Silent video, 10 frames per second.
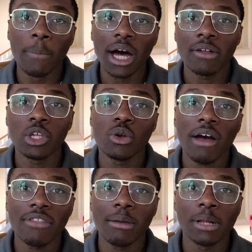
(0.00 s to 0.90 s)
but you do
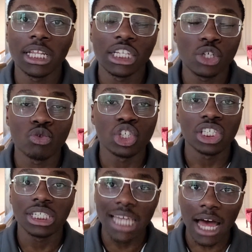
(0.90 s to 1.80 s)
have the ability to
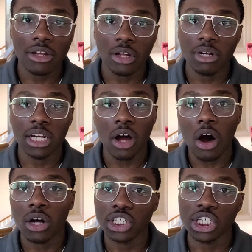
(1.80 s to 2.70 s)
just download it
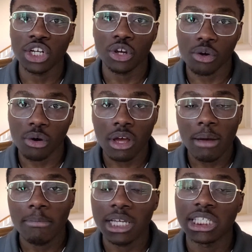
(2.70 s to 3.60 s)
onto your
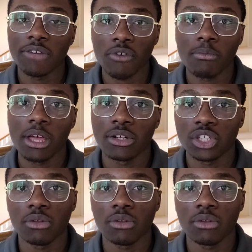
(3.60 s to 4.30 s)
PC from there.